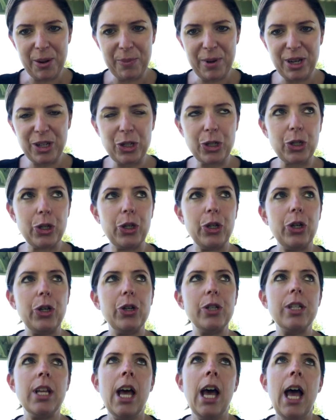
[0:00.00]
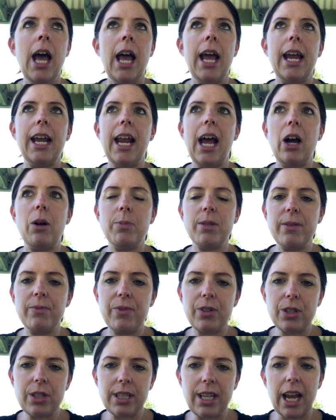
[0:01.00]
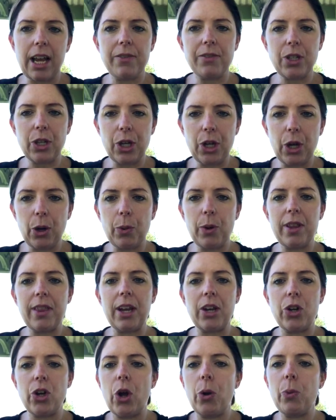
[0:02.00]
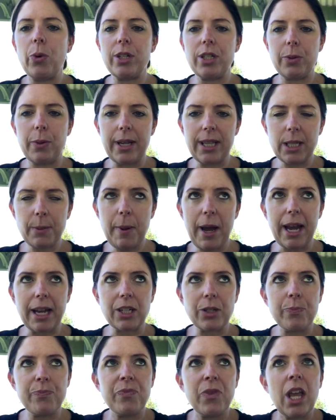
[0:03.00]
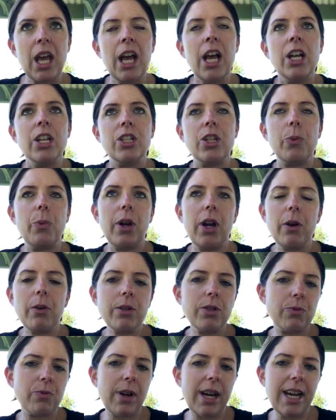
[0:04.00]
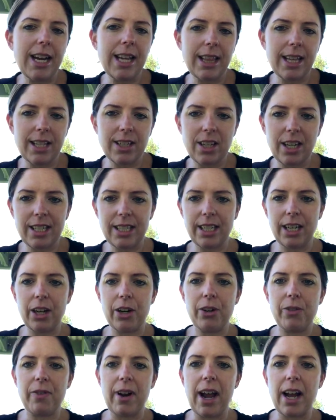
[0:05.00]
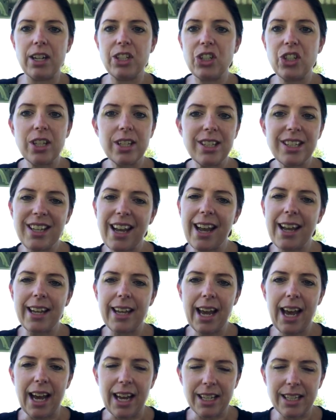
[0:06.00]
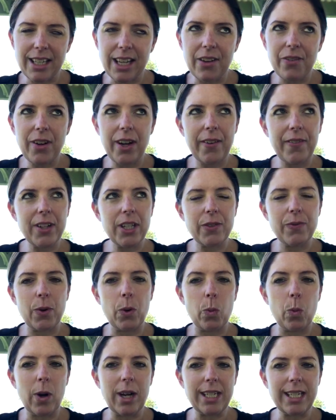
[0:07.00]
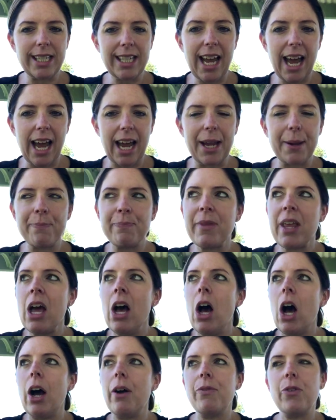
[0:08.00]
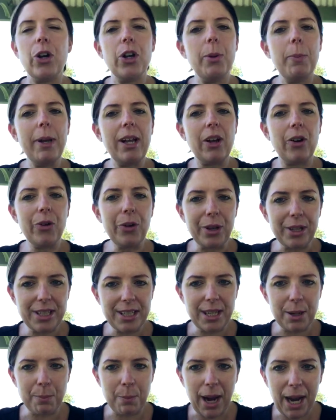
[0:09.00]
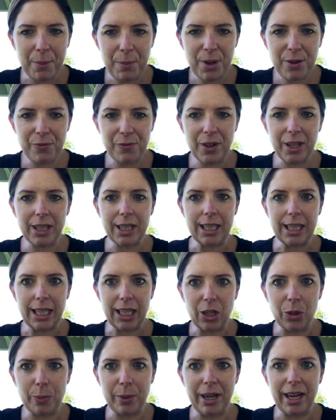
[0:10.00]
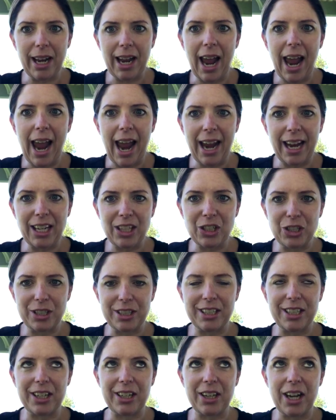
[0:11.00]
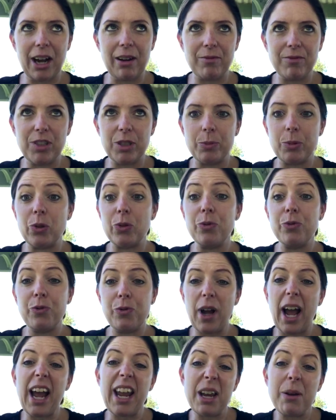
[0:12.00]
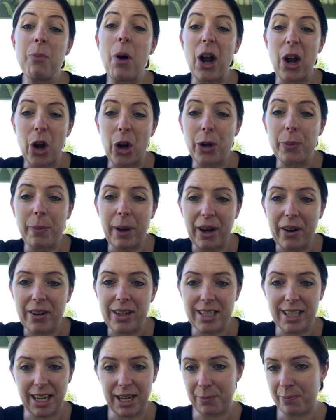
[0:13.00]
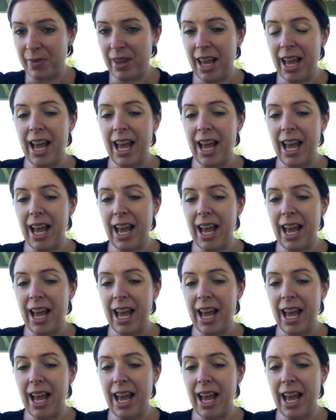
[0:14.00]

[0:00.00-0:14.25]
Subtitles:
issues. It helps them feel safe, secure, they know what to expect. So when I was reading this idea around just say yes, even if it's for one day, I've got to be honest, it made me feel a little bit anxious and uncomfortable in my own parenting,